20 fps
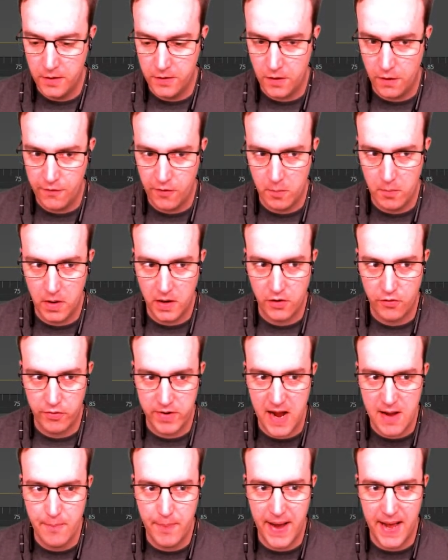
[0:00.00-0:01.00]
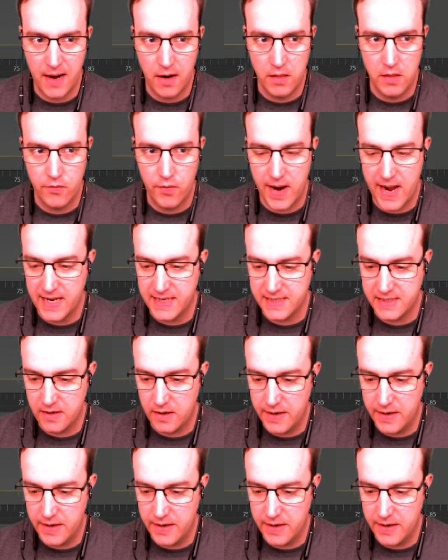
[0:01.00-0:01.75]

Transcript: So from my Create panel on the right-hand